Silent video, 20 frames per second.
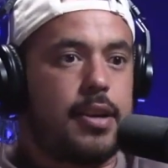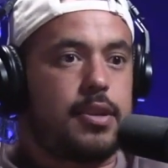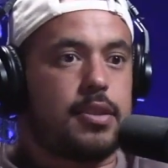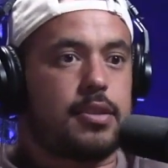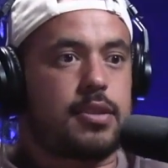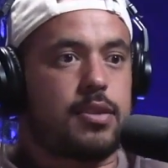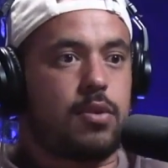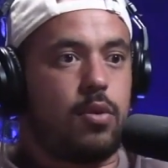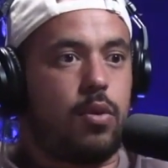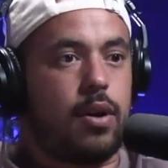I
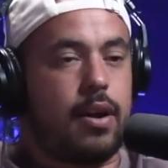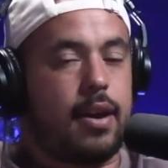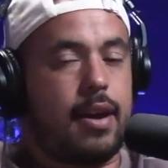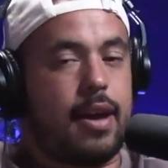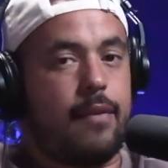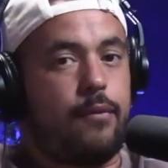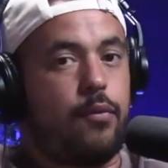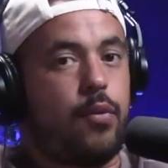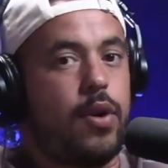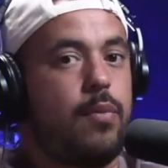just thought
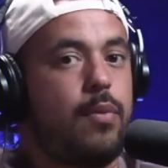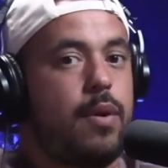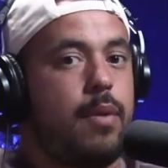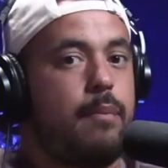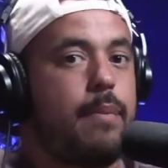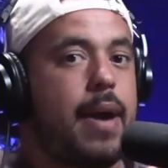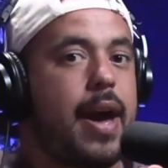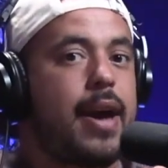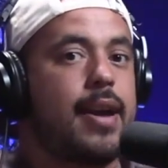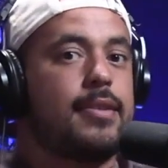if we
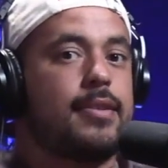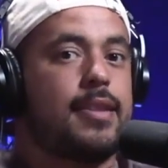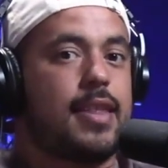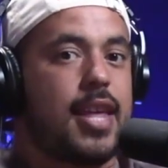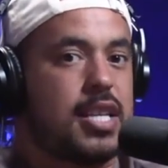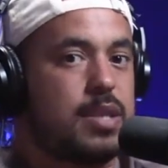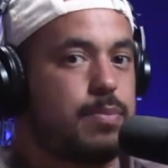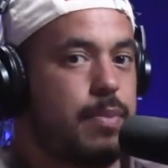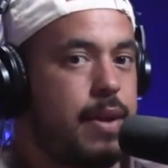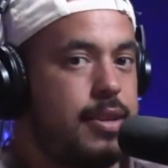went back
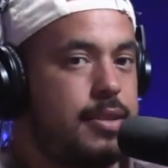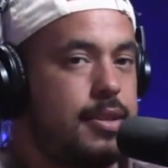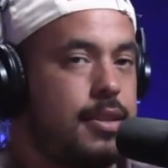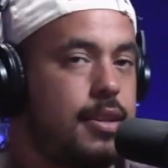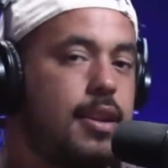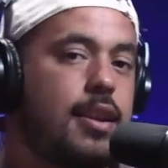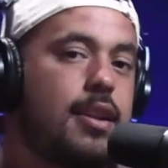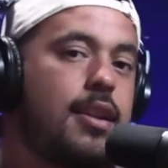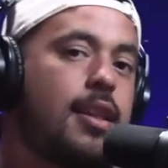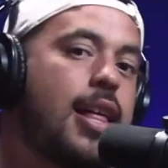into that
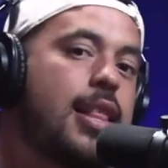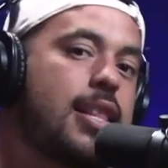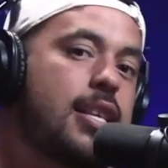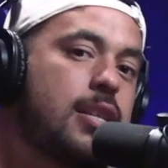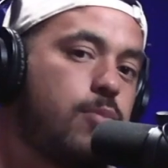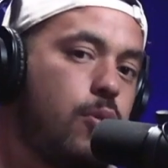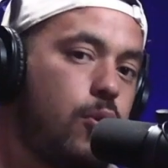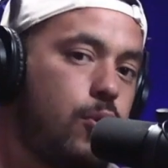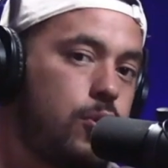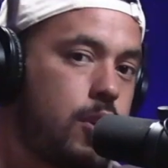space and done
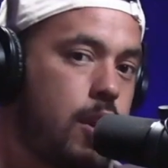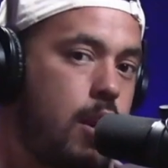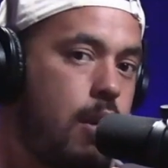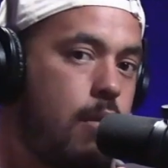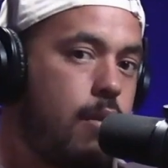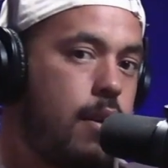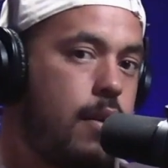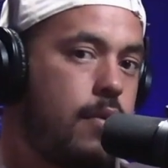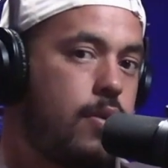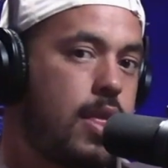another sports
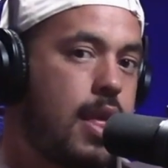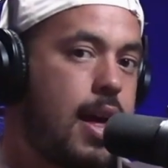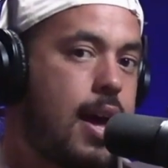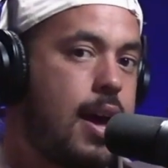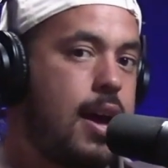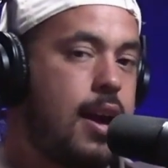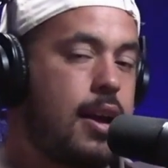show with